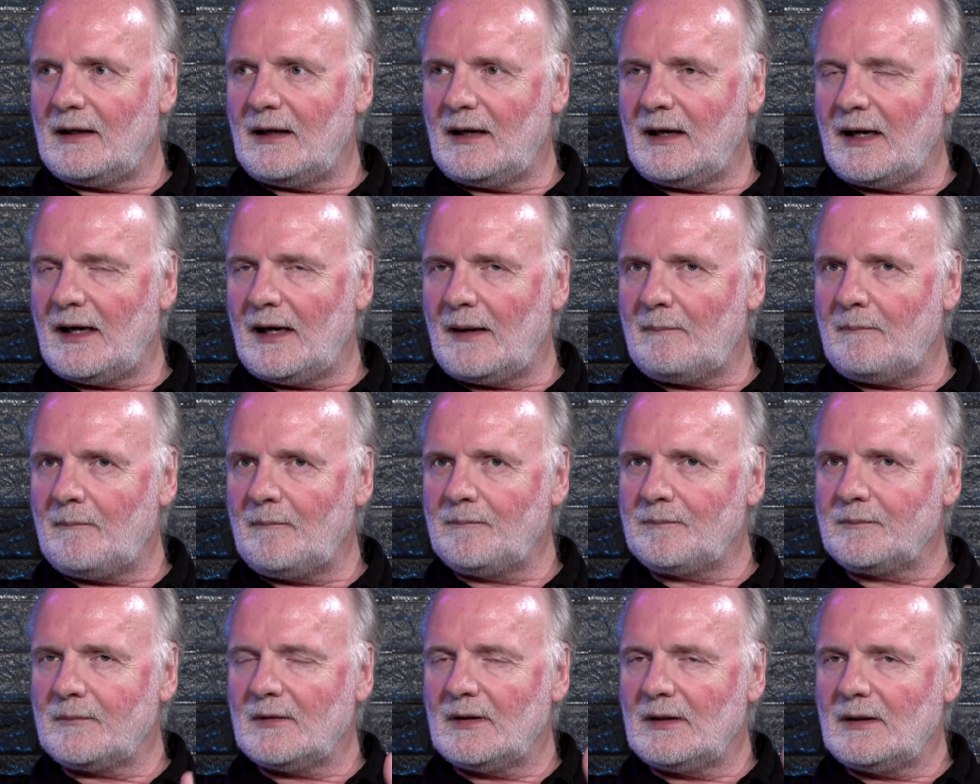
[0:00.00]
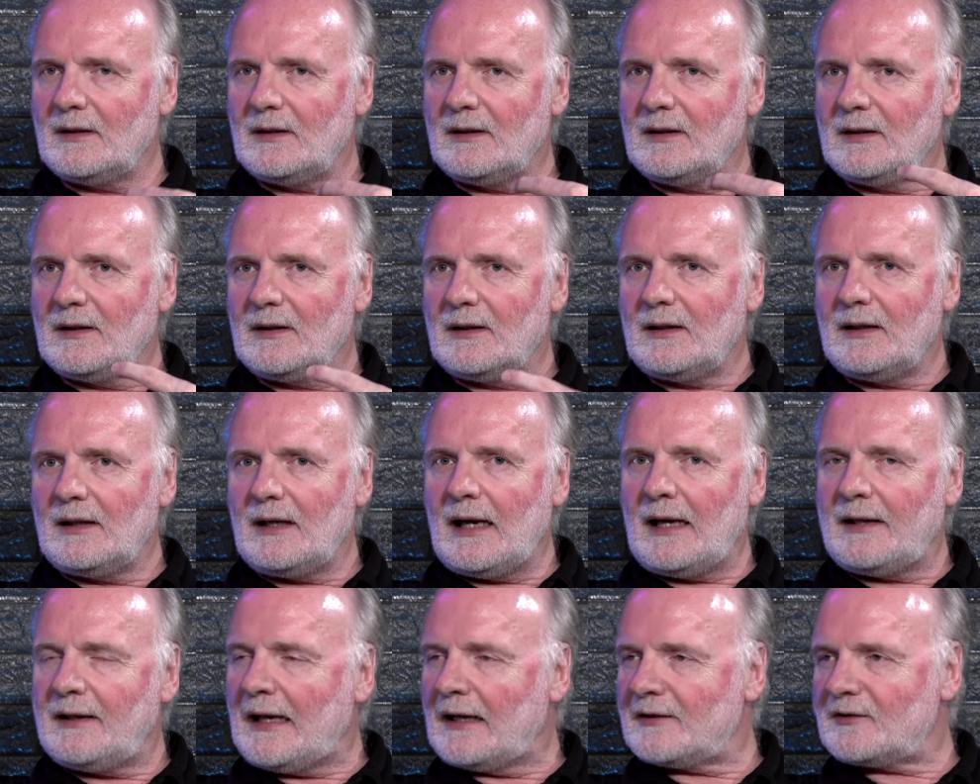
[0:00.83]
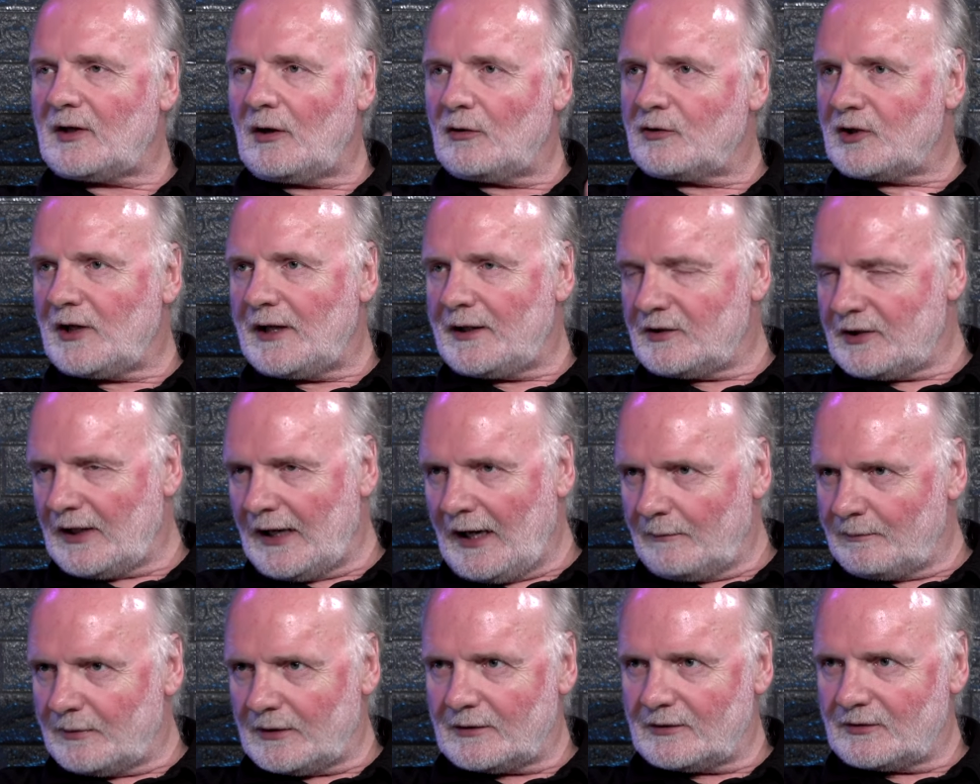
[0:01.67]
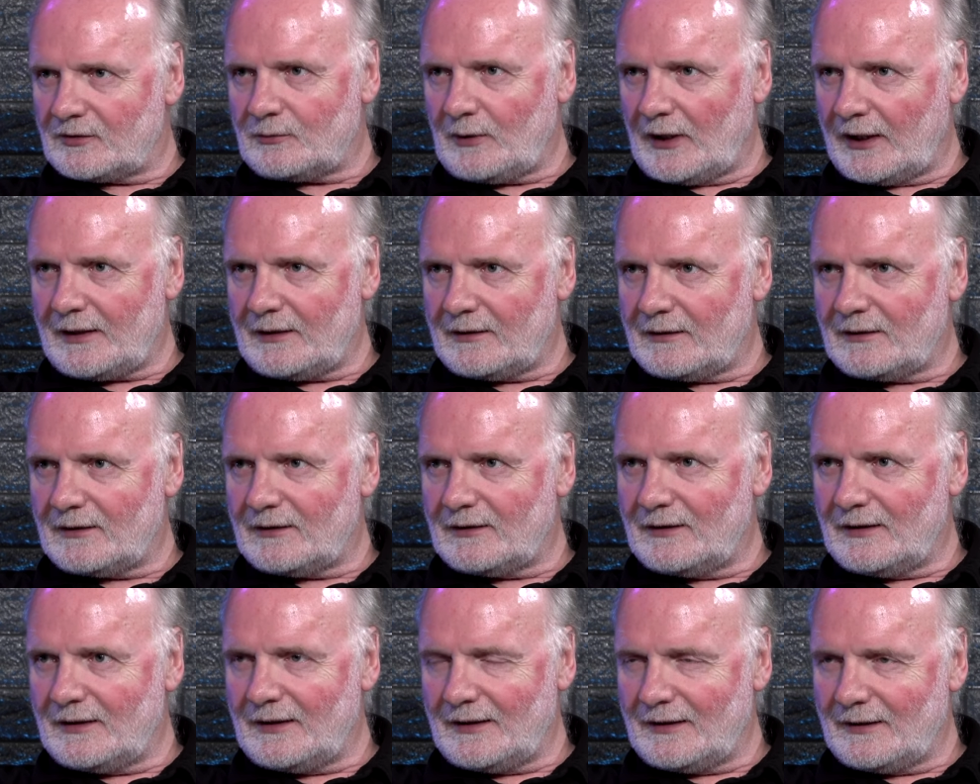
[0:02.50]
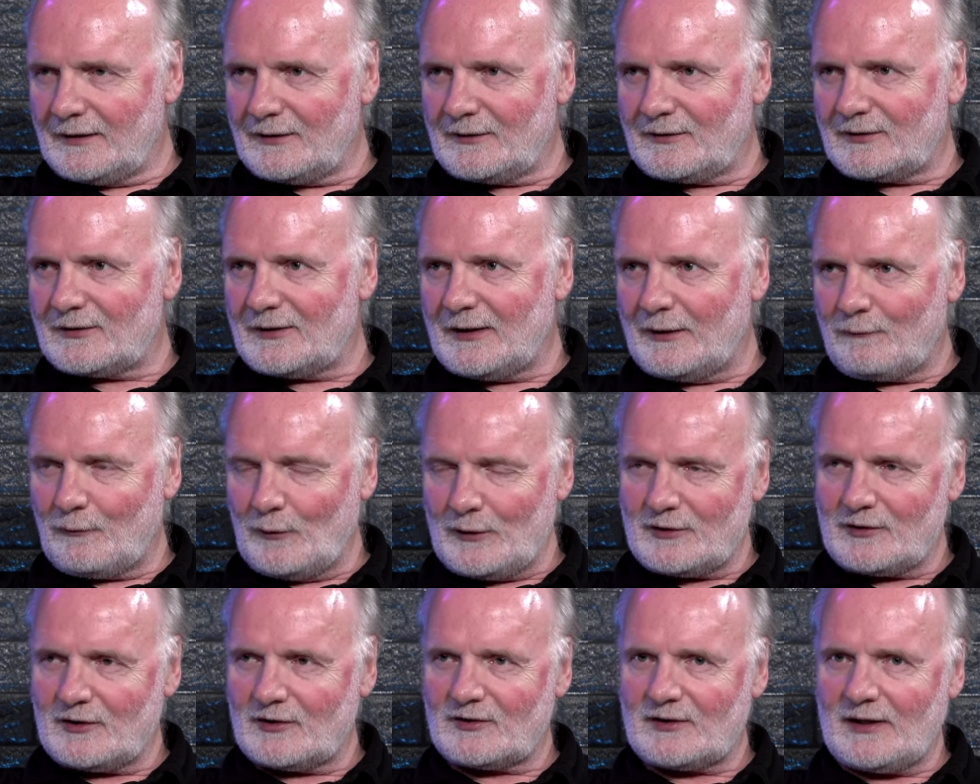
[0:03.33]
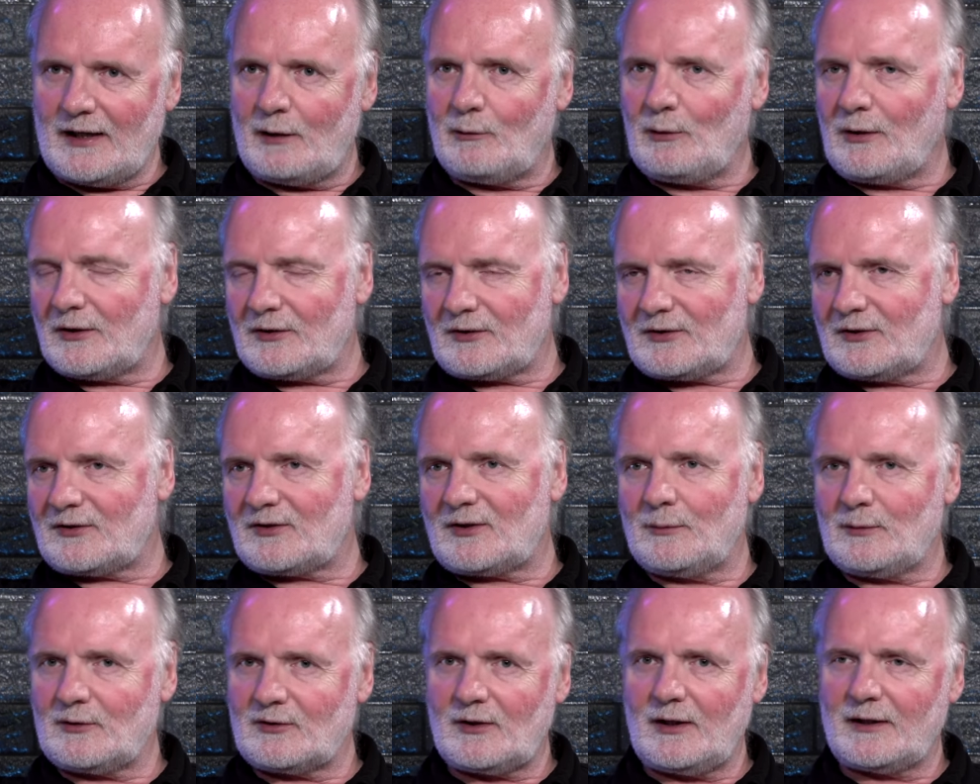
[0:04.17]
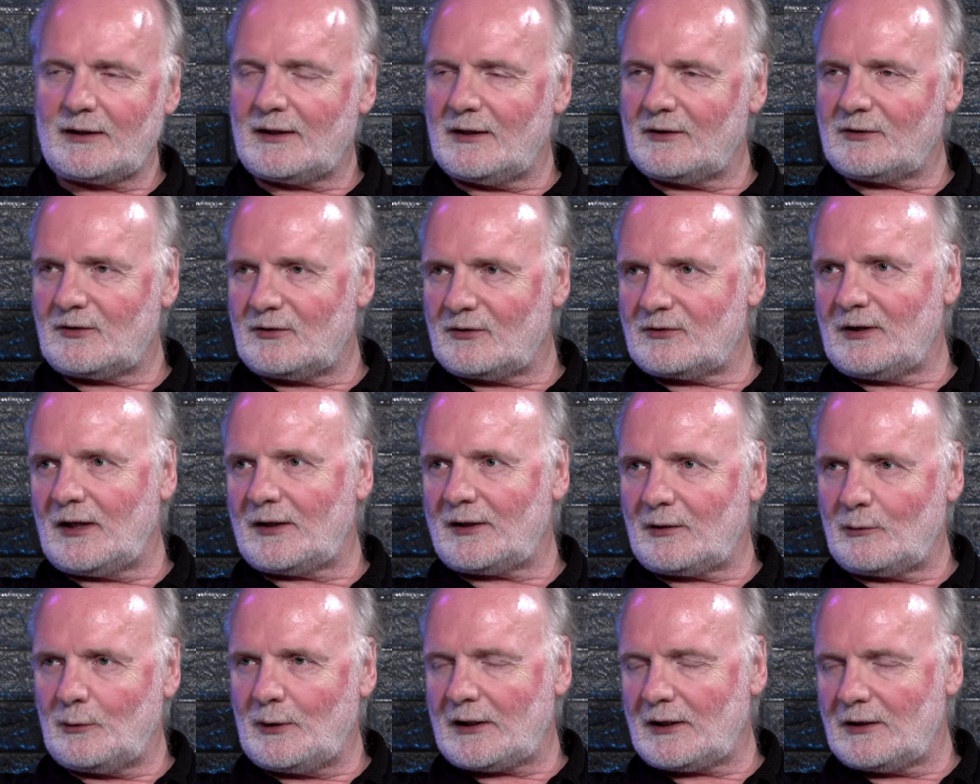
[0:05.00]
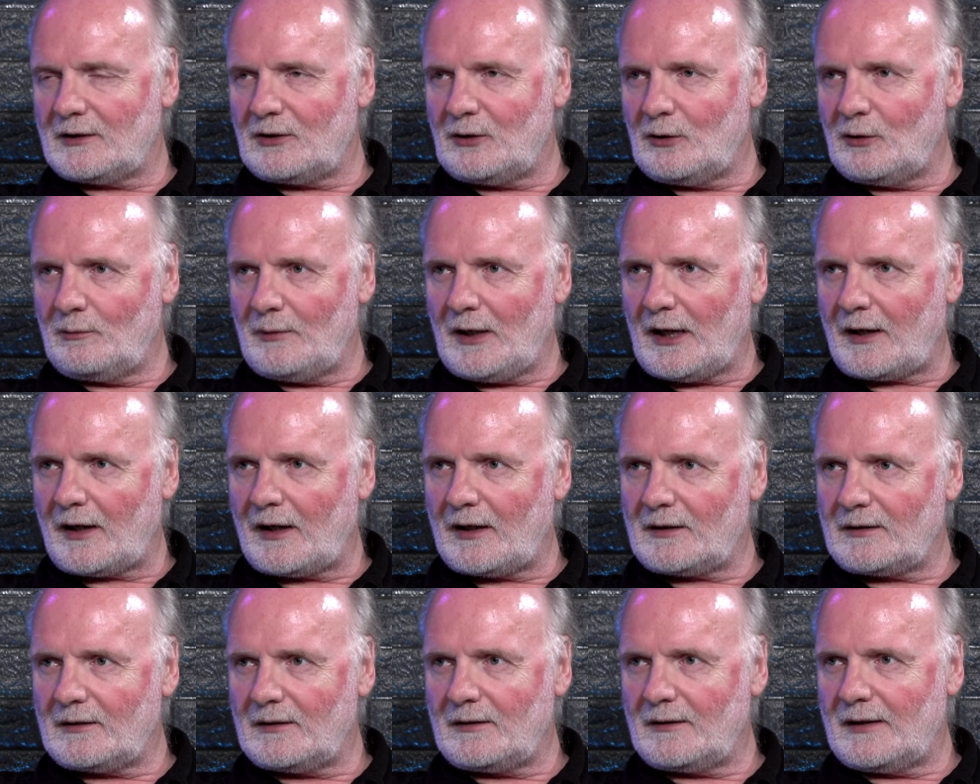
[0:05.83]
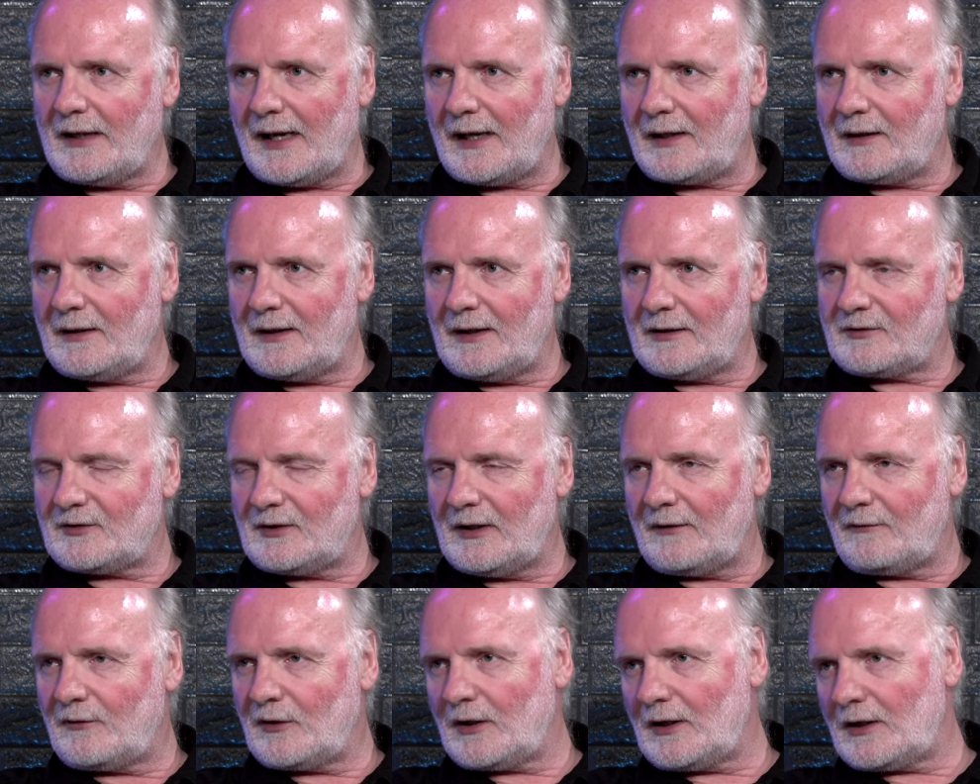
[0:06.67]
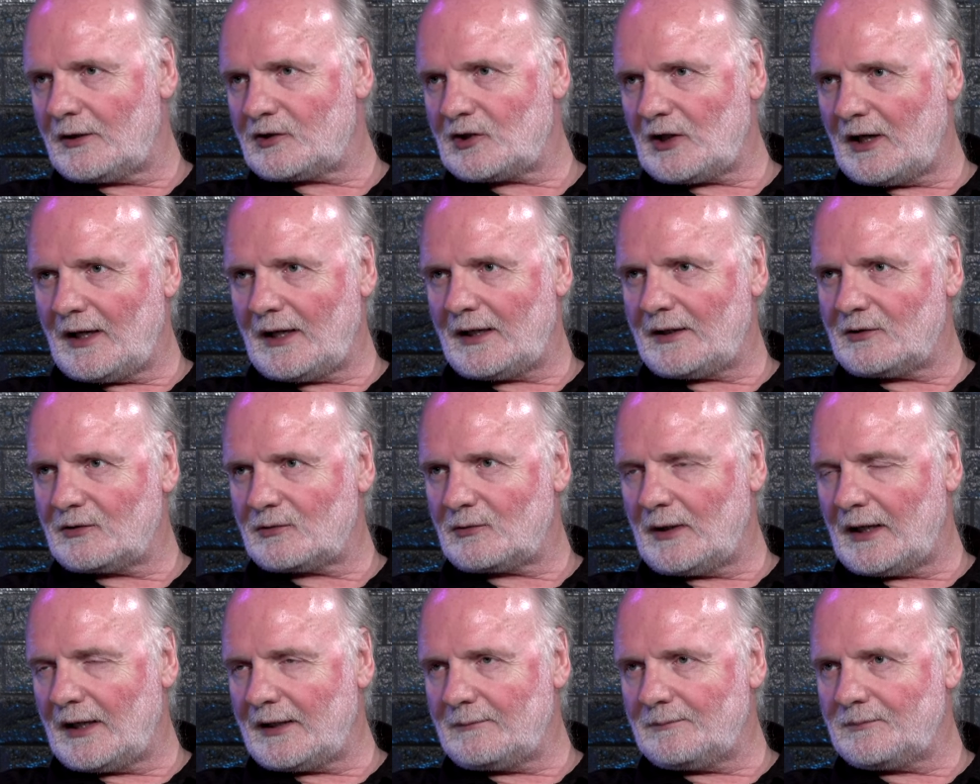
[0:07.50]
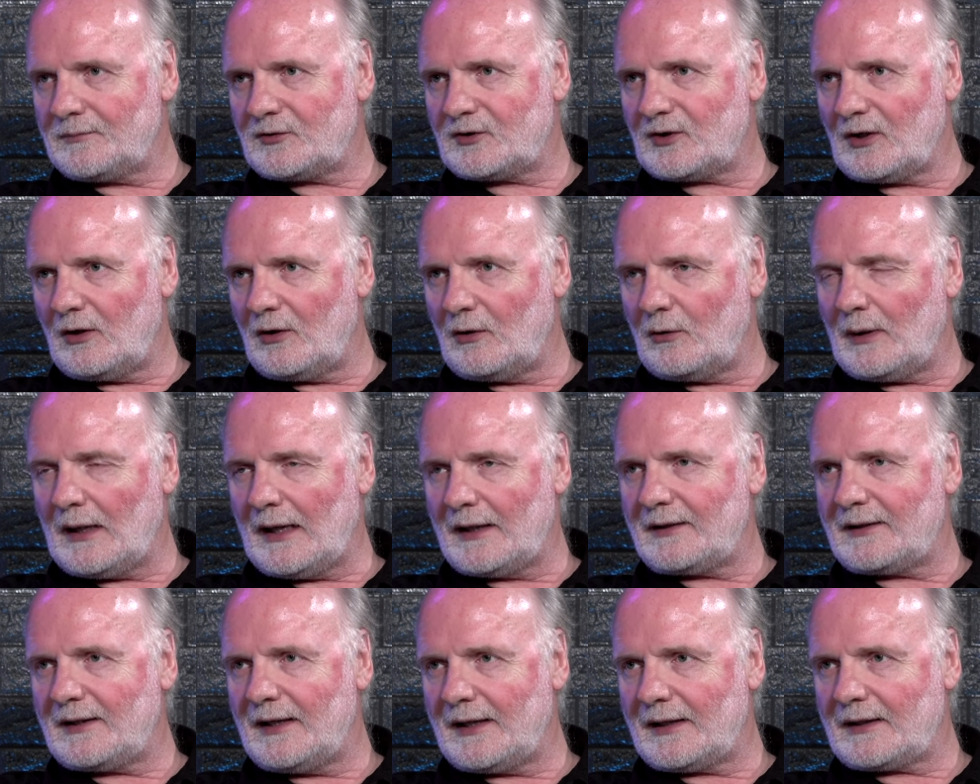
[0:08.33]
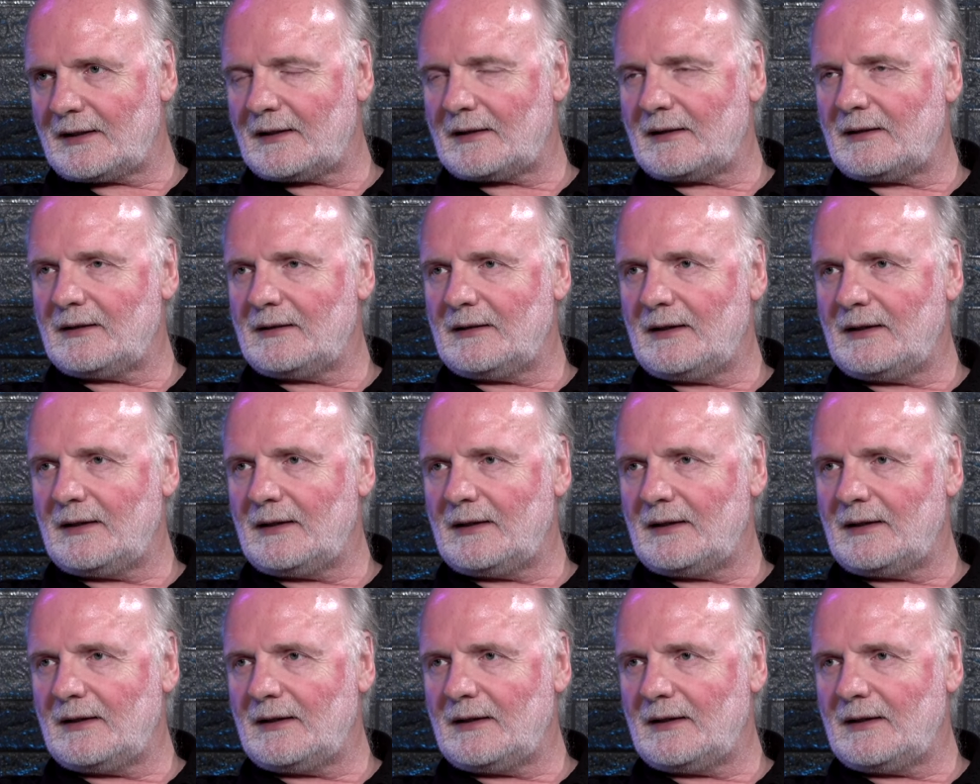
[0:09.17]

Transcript: that's how change happens, right? Mm-hmm. Is if we just say, well, the system is like this, there's nothing we can do about it, then it's never going to change, right? So I think